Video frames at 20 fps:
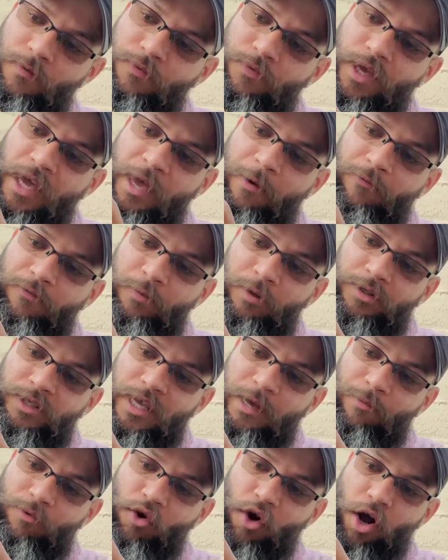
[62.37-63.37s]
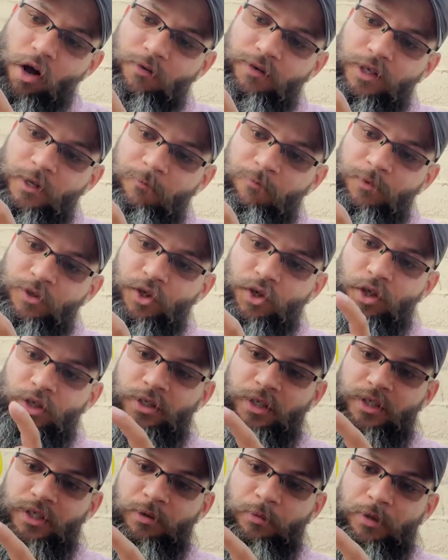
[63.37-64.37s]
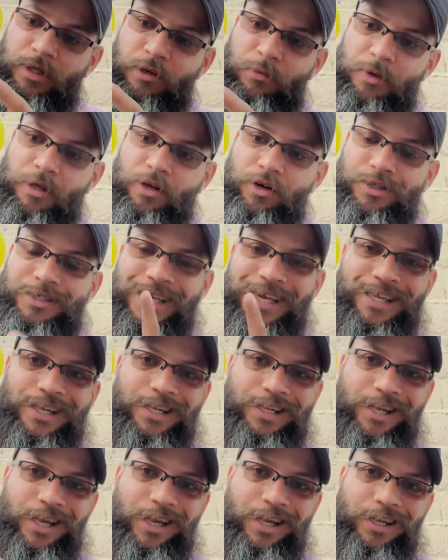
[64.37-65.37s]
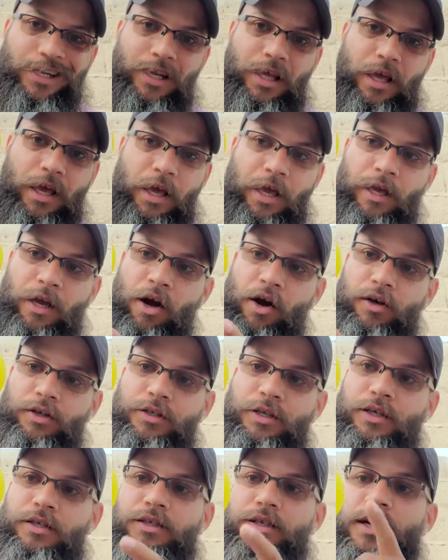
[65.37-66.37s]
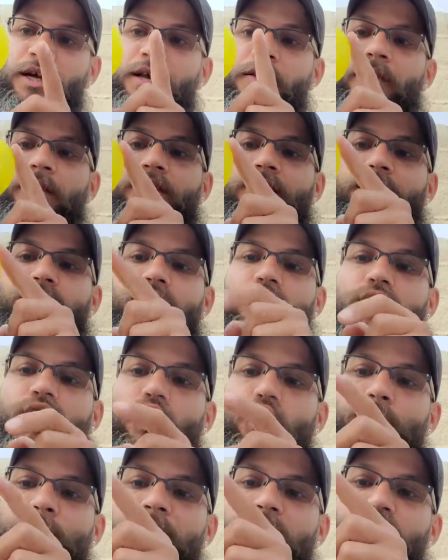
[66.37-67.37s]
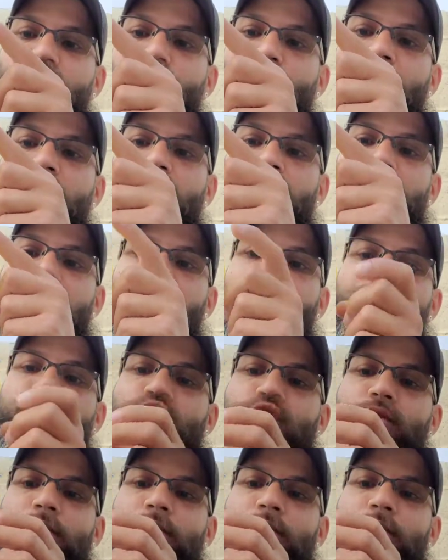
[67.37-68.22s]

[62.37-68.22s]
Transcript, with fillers: It came from the Sam Crofts, so they're sixty millimeters, eighty-nine A hardness, and these are the Luminous wheels, seventy-two